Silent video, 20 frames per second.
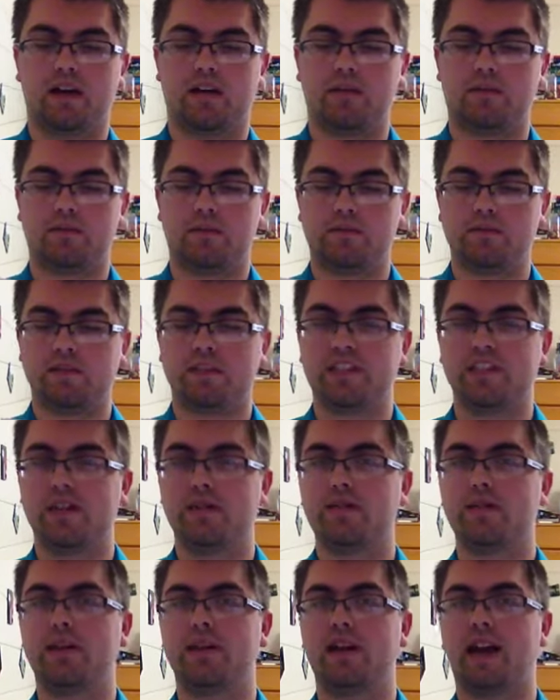From
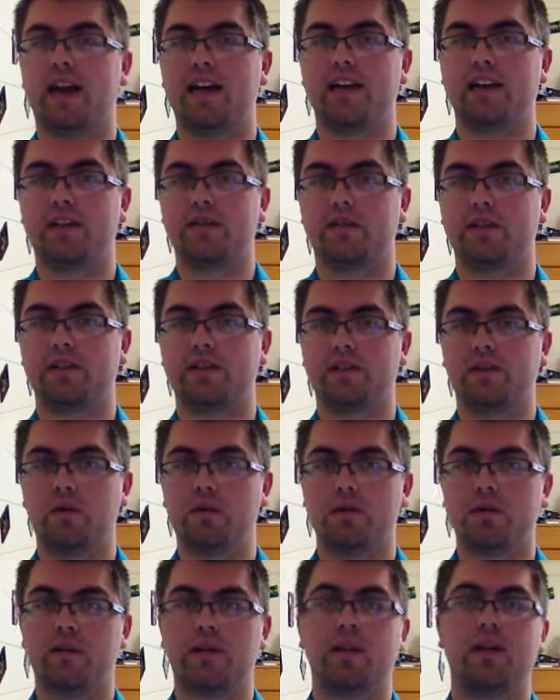0 to 90 degrees
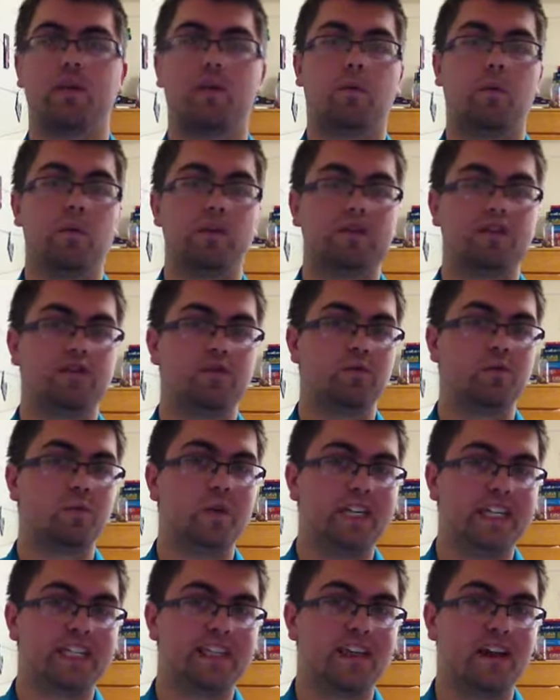north, once you
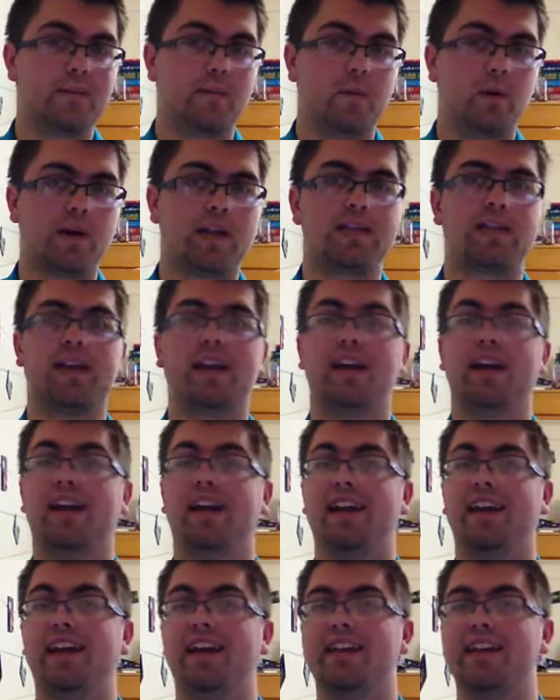reach that point,
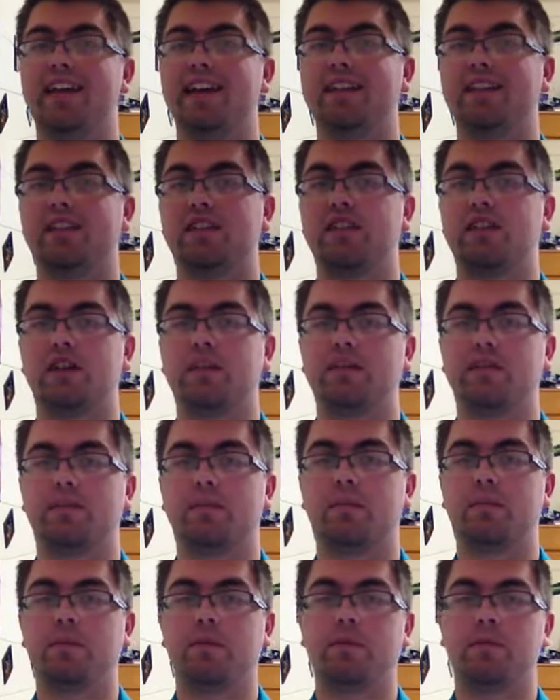it again starts
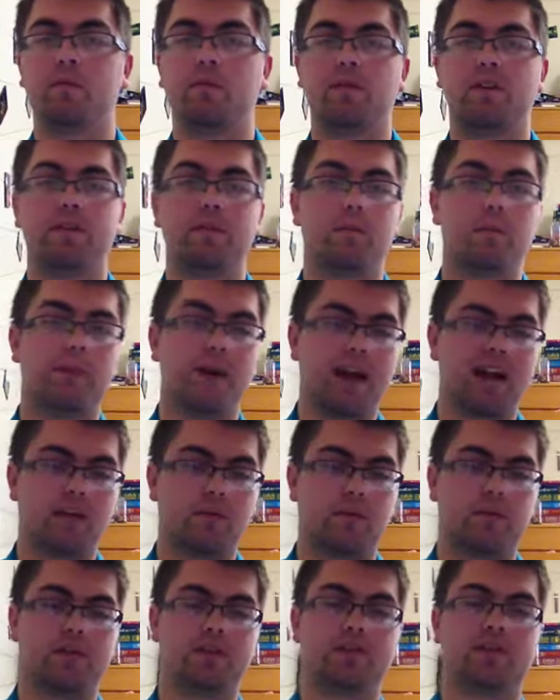moving
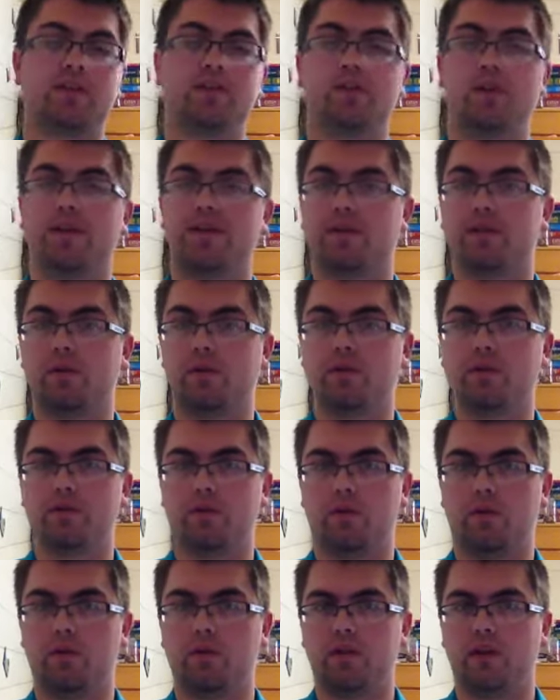backwards. So at the North
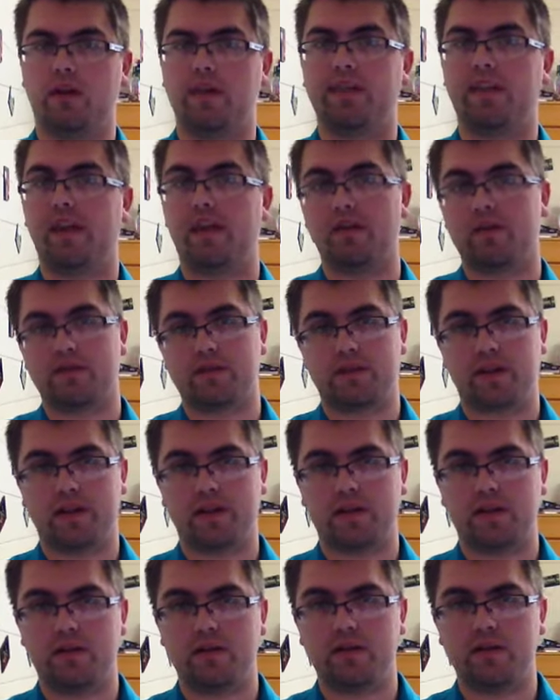Pole, on the other side
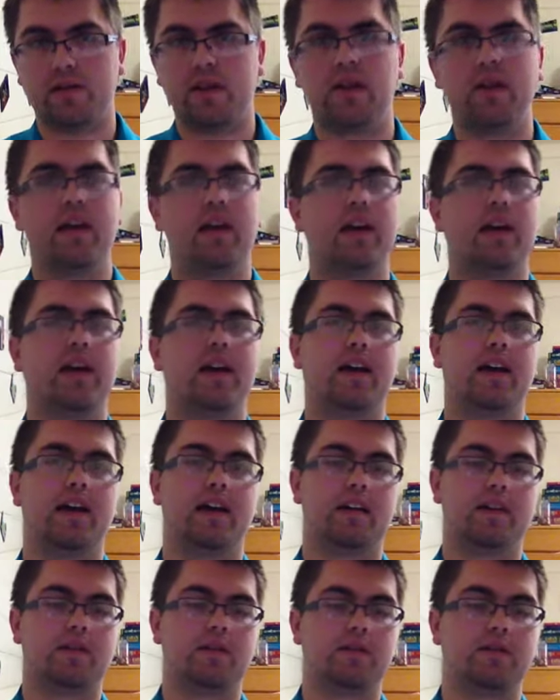of the Earth,
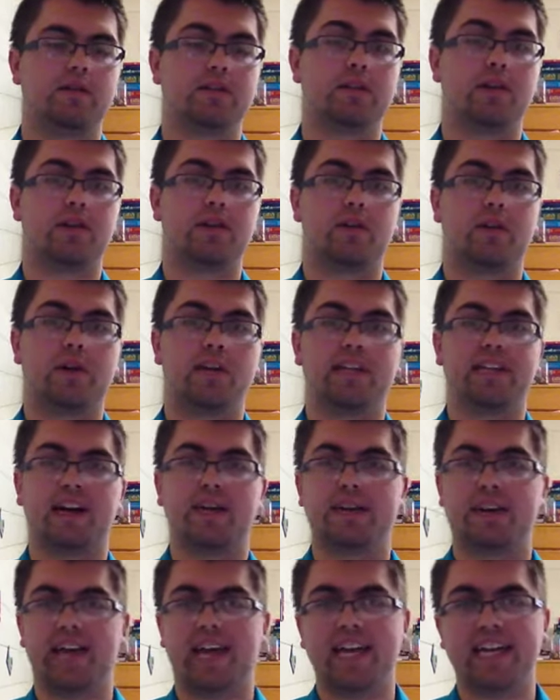you'll start going
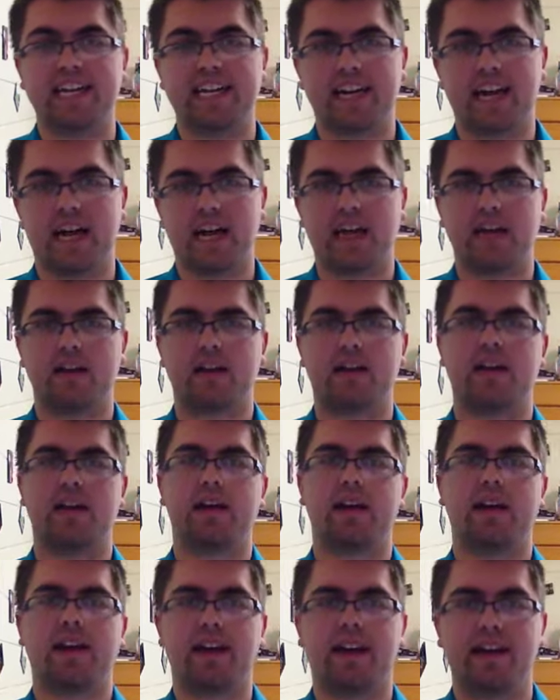down 89,
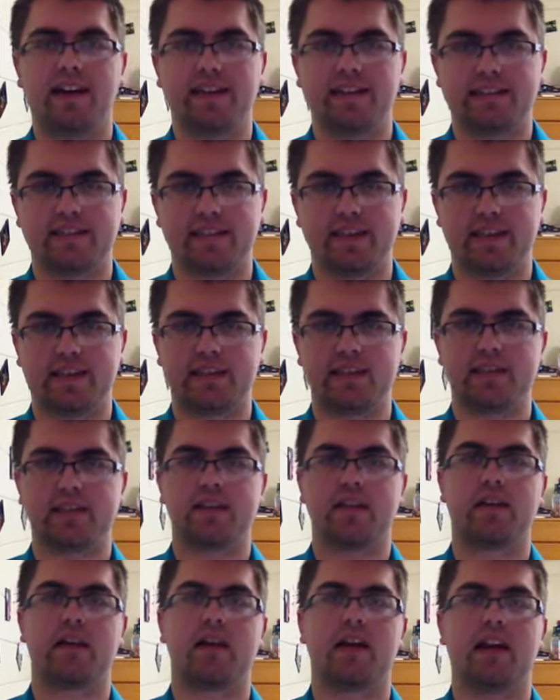
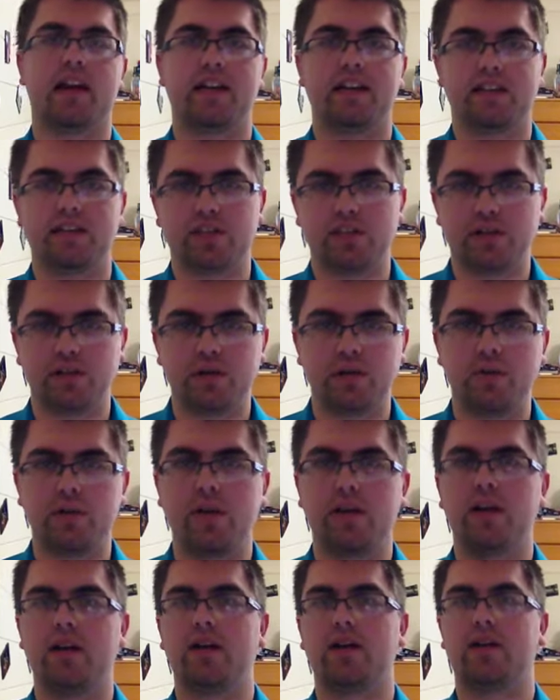86, 82,
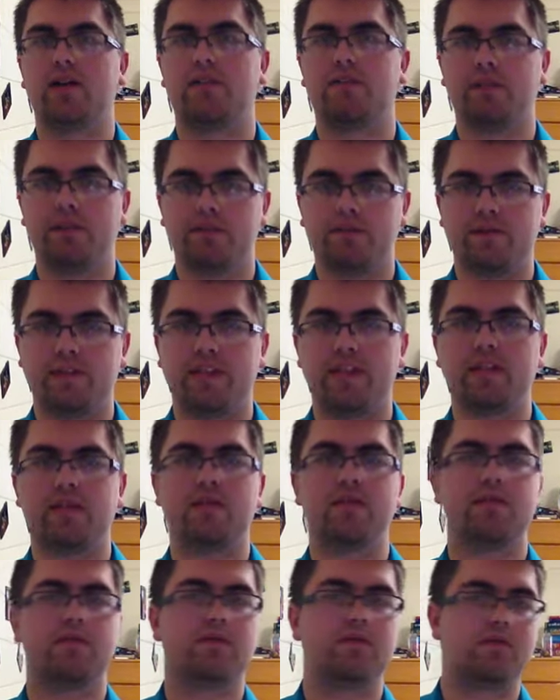50,
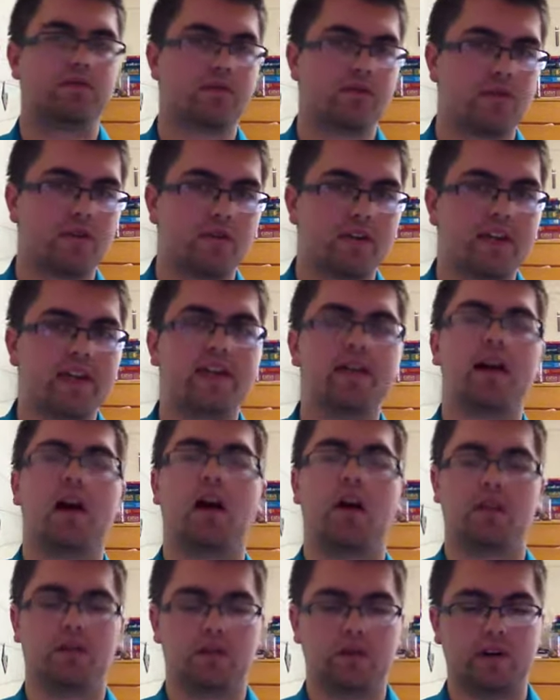30,
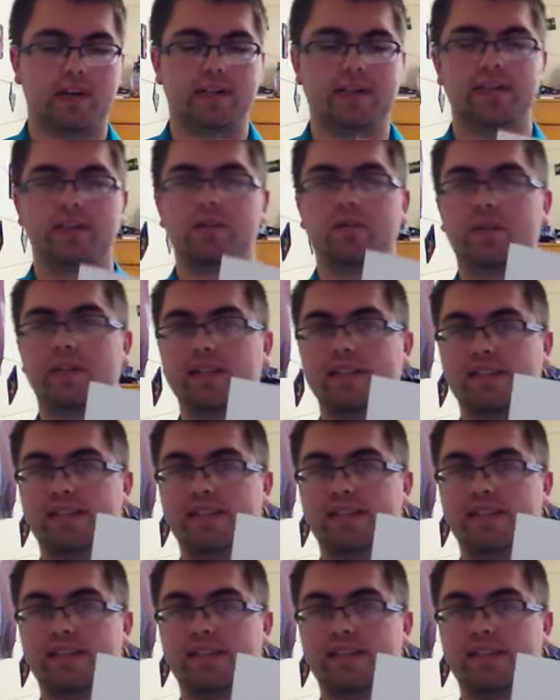all the way until you reach